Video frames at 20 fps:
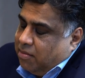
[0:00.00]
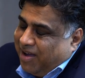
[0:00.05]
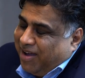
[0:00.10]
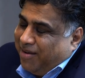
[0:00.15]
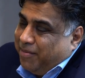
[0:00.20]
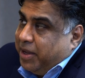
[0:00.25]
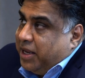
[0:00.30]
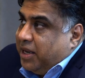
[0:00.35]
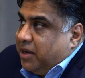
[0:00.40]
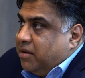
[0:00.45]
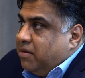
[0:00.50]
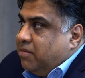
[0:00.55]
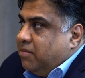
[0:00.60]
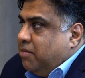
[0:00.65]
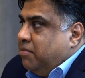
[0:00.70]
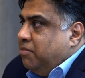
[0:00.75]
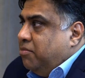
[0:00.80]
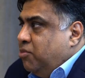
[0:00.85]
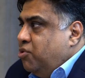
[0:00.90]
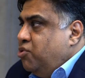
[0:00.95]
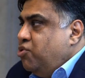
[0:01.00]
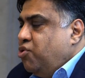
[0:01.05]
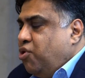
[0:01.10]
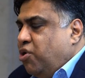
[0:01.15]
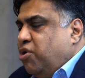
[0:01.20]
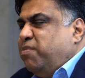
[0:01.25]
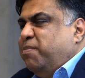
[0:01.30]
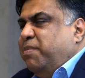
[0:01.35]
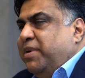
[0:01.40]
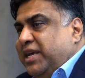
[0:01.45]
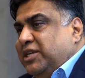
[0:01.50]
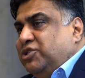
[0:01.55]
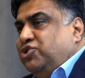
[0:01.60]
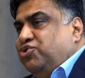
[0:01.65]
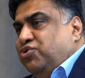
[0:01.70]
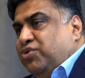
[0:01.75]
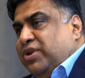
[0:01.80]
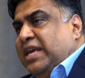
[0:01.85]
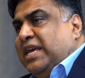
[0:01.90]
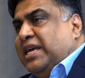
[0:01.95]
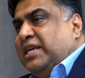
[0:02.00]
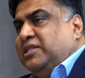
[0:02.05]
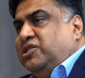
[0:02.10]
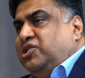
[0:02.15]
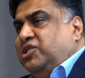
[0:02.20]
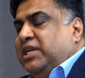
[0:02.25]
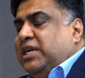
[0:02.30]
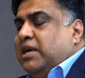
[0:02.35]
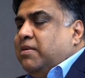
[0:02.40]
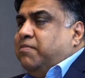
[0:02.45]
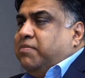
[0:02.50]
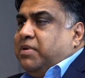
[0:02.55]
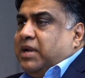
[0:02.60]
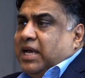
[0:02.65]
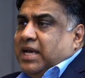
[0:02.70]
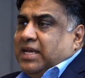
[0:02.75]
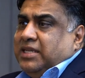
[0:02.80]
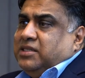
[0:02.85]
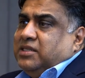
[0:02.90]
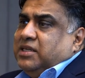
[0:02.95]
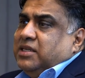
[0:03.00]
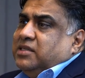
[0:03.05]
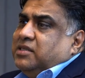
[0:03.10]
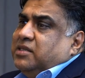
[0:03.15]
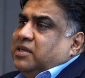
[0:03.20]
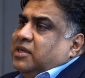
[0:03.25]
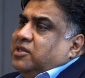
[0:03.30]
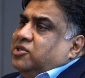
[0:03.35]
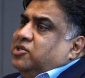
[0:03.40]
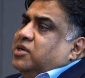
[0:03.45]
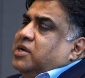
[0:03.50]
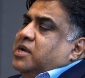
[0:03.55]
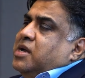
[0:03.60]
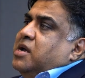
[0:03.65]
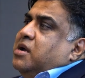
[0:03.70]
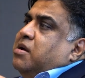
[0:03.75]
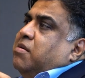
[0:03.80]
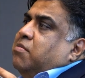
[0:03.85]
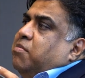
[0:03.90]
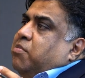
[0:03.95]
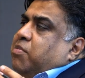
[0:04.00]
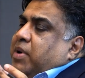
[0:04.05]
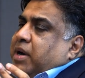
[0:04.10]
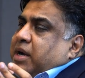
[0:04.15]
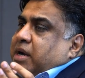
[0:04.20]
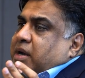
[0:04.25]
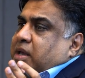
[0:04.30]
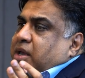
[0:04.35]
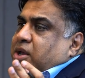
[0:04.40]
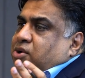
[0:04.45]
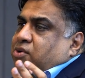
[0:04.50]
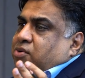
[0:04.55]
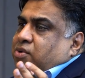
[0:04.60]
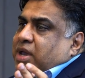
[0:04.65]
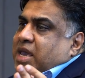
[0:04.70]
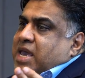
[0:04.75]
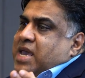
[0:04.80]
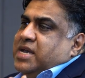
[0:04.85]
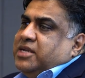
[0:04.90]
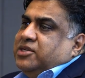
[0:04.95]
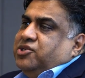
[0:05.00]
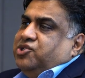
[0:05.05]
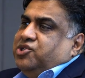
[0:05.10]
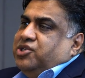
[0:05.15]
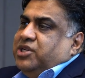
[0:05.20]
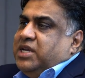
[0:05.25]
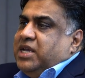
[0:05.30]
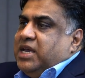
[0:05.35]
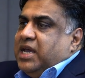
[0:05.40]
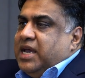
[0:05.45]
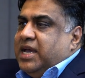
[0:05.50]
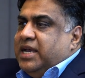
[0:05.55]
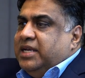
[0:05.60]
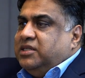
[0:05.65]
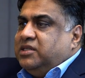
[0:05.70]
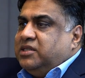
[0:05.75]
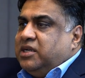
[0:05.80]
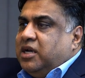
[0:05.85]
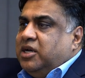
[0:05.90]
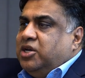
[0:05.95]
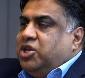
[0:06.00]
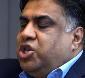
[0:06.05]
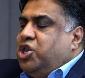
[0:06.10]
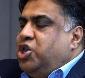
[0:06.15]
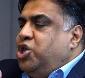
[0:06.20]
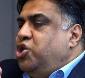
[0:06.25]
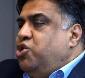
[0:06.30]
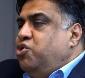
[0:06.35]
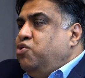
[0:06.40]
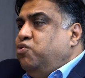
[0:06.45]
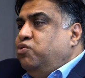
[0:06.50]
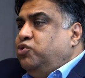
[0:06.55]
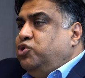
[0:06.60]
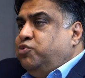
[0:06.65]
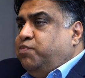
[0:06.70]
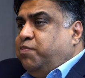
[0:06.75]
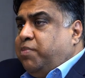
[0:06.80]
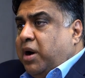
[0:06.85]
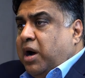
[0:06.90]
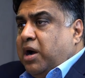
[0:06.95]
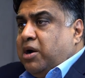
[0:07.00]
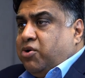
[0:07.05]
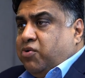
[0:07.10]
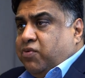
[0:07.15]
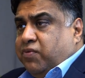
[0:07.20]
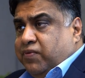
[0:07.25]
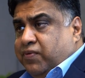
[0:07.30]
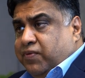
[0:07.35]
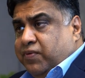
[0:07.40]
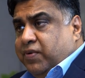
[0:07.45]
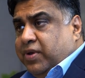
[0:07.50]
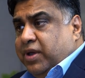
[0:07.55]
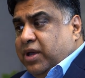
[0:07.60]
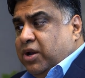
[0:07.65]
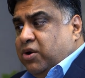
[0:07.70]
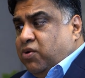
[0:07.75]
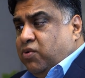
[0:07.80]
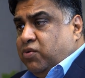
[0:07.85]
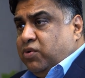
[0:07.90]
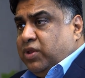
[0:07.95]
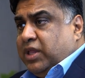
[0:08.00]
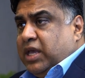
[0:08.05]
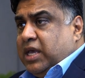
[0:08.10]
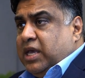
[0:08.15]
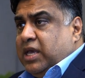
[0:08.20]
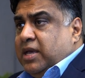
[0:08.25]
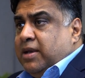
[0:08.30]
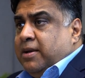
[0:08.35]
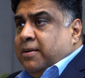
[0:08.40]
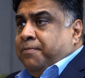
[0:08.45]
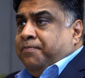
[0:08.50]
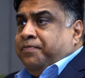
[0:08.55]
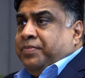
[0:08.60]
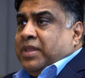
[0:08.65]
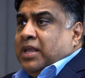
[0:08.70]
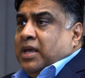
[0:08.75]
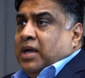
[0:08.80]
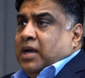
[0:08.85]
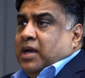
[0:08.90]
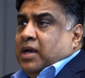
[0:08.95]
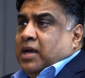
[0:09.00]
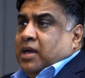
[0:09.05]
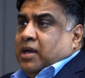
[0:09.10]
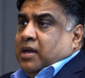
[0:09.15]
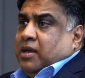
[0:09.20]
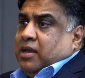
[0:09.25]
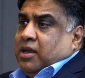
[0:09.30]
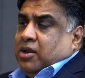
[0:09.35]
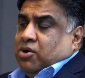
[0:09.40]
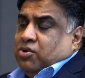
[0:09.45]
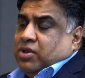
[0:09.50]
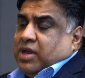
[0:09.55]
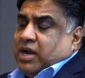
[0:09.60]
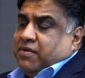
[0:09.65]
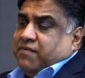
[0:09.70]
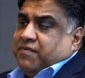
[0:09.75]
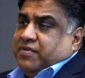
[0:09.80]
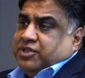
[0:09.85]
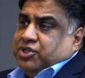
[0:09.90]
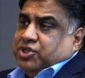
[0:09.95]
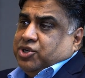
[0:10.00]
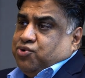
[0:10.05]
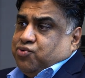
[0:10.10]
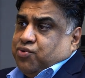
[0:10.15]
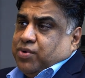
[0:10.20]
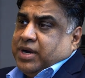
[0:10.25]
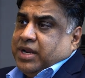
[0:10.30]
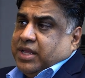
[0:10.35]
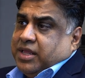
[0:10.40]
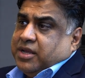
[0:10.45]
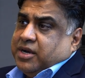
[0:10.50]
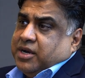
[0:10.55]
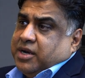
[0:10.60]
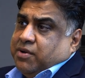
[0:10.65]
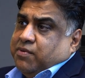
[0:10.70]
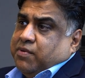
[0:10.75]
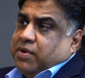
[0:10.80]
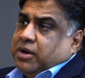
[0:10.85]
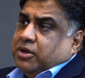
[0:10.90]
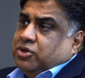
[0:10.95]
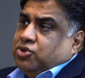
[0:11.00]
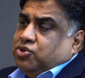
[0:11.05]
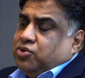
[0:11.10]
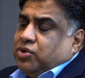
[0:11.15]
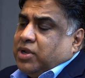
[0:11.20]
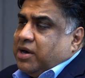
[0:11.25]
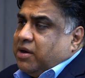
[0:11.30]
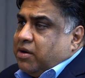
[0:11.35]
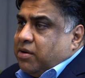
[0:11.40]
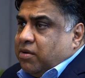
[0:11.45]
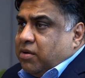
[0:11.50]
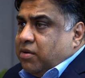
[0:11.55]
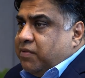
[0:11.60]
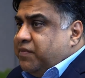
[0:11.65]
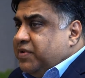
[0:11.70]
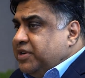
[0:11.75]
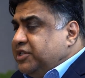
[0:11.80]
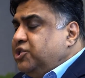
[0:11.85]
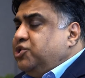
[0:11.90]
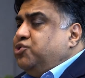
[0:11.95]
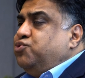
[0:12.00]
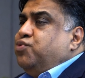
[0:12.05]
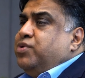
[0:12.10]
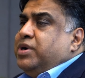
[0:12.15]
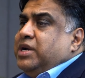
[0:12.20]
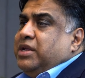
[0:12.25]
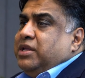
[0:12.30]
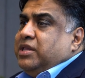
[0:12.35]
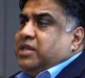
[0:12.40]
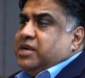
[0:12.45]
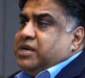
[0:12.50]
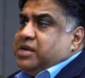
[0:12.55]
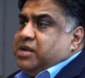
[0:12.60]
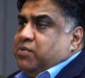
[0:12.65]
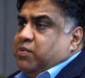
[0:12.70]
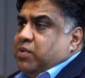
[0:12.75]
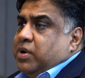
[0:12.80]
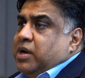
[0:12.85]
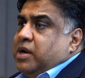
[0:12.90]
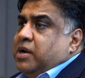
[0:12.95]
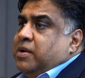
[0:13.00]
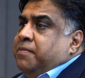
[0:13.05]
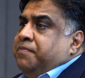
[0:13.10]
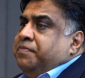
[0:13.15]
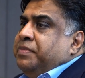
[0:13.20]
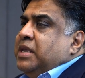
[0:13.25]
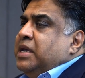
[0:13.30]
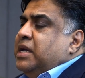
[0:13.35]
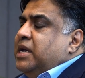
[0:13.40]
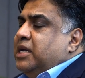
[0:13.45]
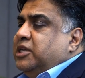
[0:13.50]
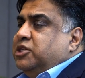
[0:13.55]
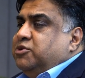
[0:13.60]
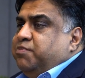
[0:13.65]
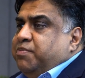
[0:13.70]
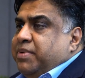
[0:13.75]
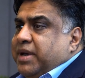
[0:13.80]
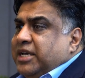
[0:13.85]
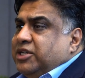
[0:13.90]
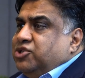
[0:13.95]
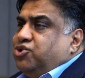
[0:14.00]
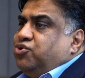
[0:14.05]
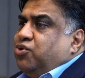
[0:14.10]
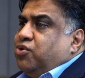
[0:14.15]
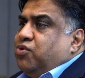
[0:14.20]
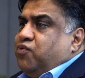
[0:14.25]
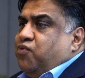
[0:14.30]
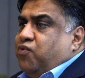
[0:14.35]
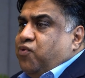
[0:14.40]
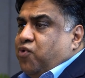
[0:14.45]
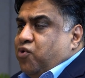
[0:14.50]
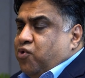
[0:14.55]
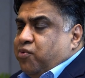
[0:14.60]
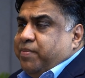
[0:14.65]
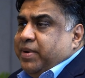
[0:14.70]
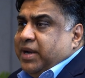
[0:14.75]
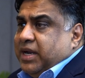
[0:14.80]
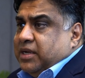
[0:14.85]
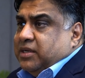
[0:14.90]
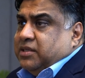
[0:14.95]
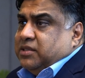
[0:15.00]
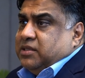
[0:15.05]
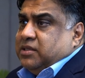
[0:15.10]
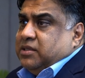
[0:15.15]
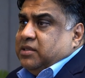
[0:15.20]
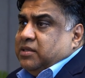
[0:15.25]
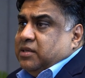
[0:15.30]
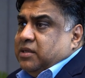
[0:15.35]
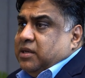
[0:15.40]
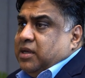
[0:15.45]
not based on ESG compliance as such, but ESG is a huge part of that Vision 2031. So that Vision 2031 is based on 4 pillars.